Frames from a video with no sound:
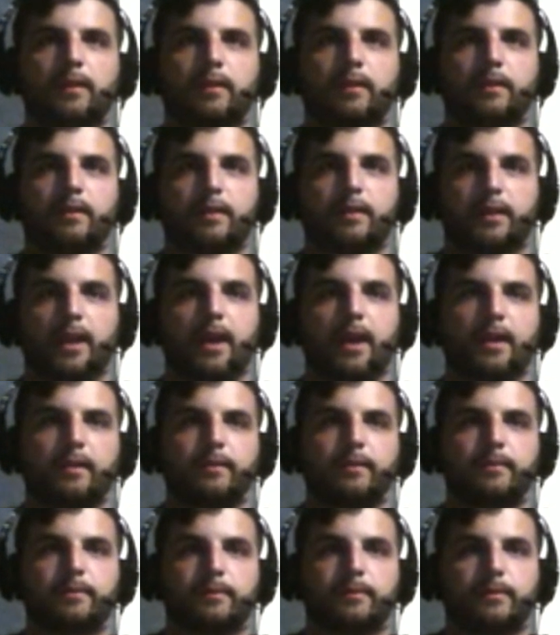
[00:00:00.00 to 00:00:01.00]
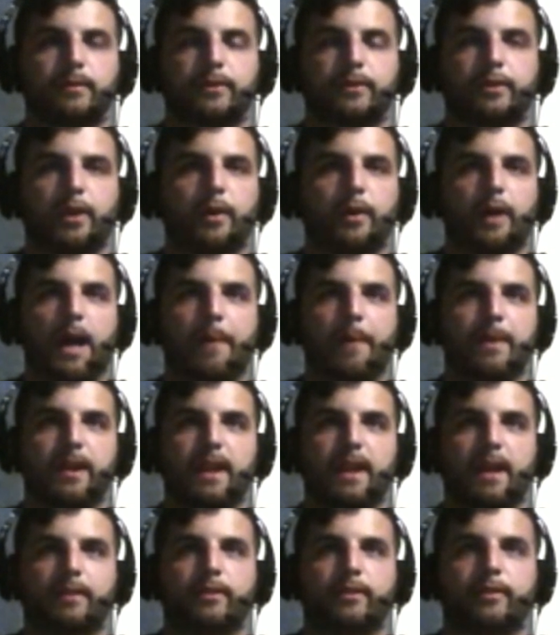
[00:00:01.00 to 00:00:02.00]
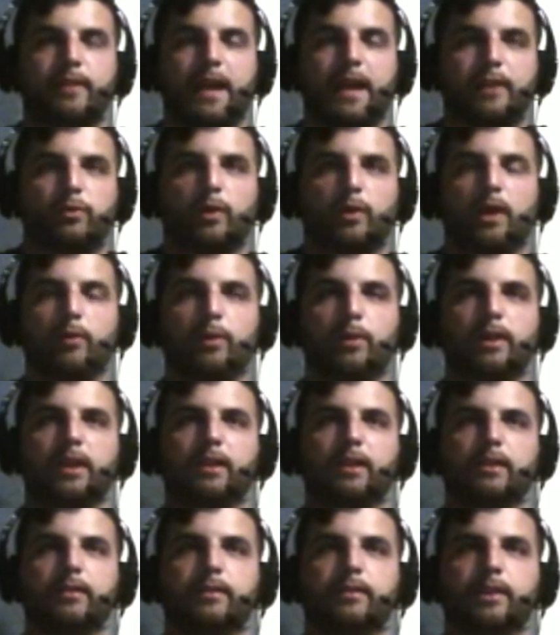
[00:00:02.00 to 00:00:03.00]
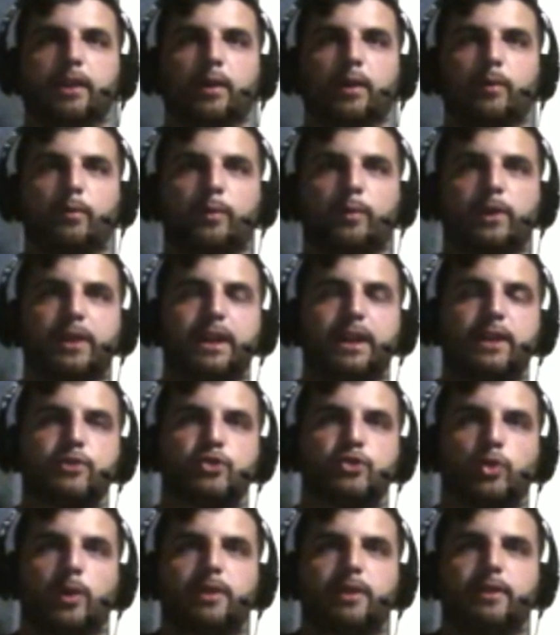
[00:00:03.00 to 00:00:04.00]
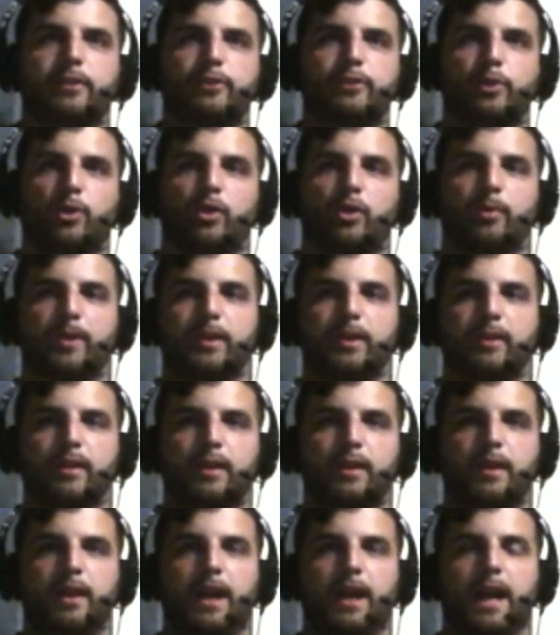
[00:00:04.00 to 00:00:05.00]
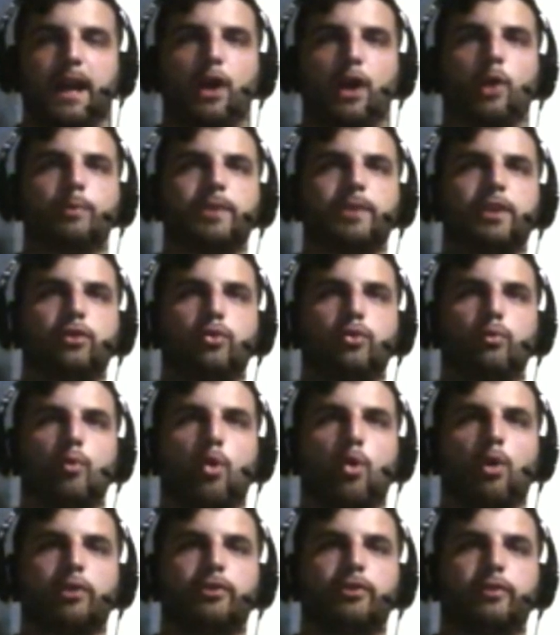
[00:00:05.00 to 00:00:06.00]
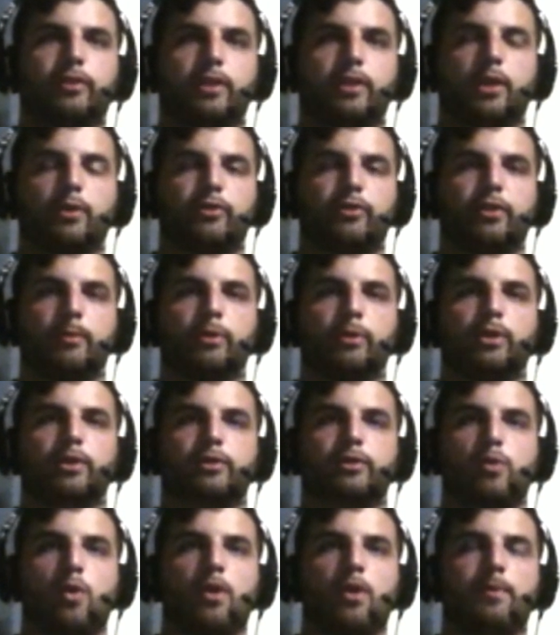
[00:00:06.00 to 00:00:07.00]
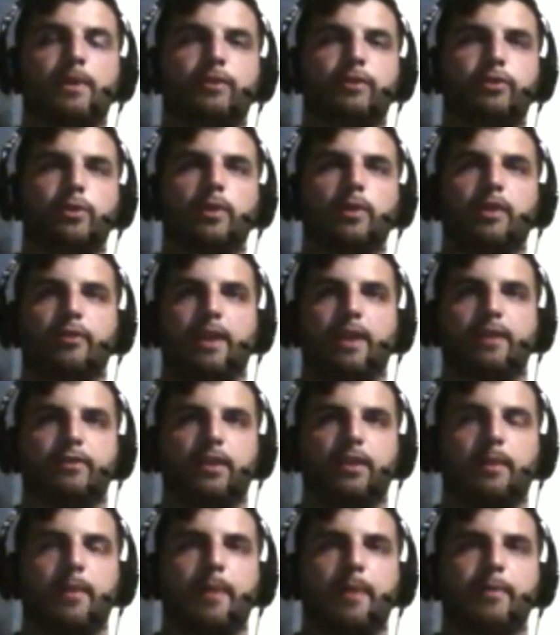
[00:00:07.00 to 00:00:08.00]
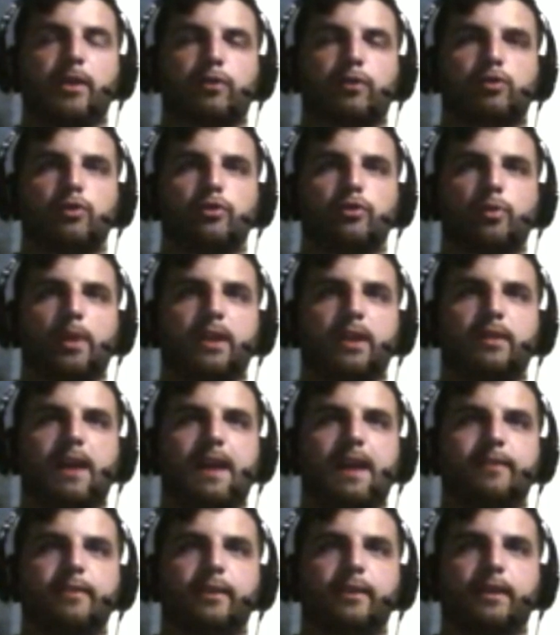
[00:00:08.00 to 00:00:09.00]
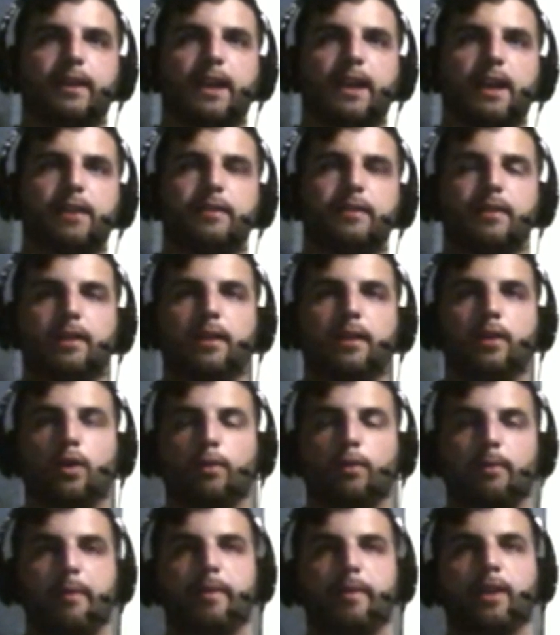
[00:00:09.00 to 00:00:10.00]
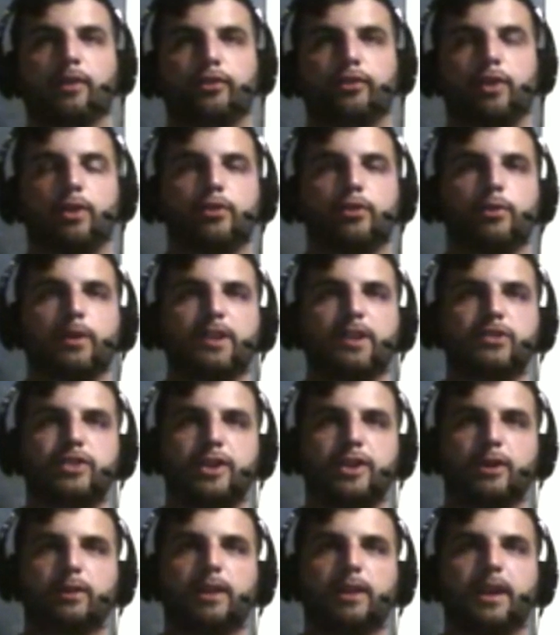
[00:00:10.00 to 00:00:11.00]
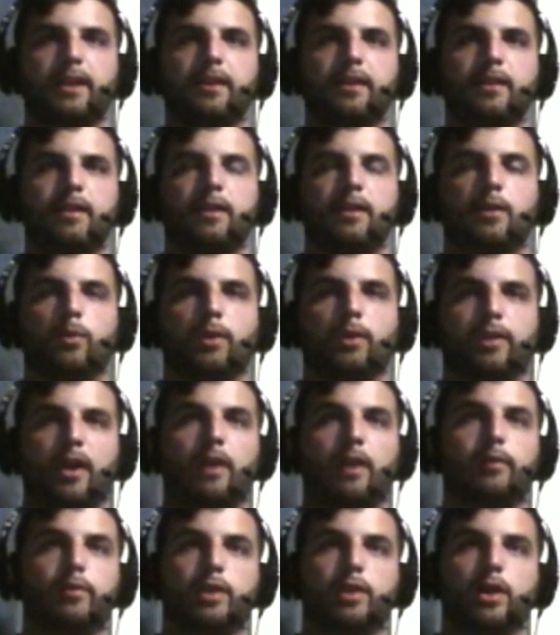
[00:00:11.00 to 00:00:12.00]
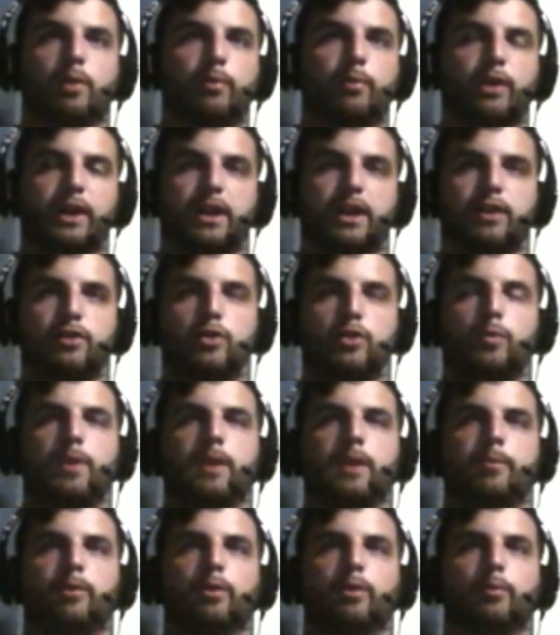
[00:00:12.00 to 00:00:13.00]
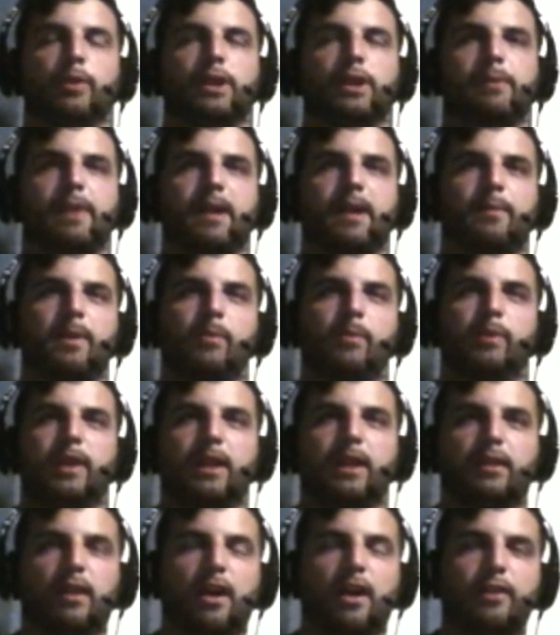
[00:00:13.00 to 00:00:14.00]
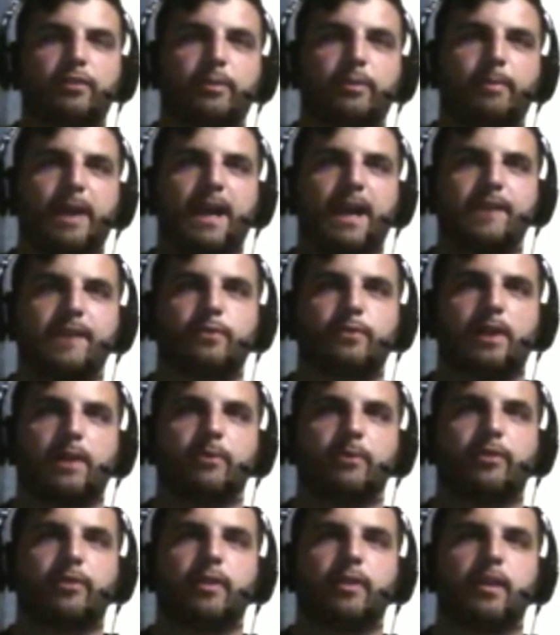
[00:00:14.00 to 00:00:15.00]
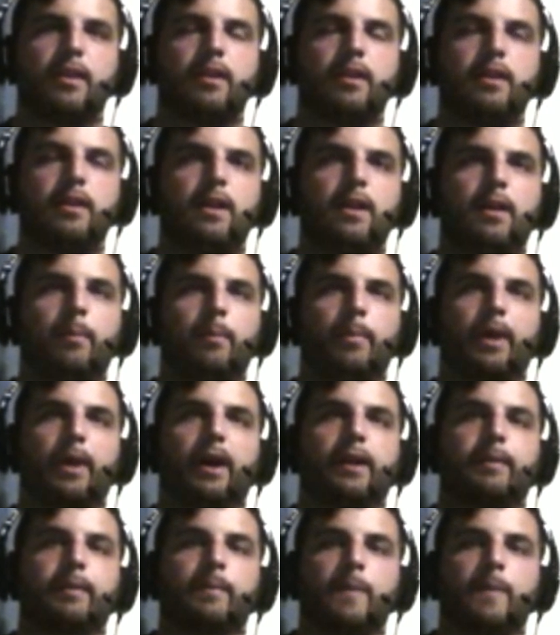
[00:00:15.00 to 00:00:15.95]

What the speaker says: Yeah. Mm-hmm. So I mean, that's why I really enjoyed this tournament. And I hope they do more, similar tournaments too. That's not saying maybe a Cruiserweight Classic again, or maybe they'll start doing this yearly with, bringing in new people and bringing back people that lost in past rounds. But,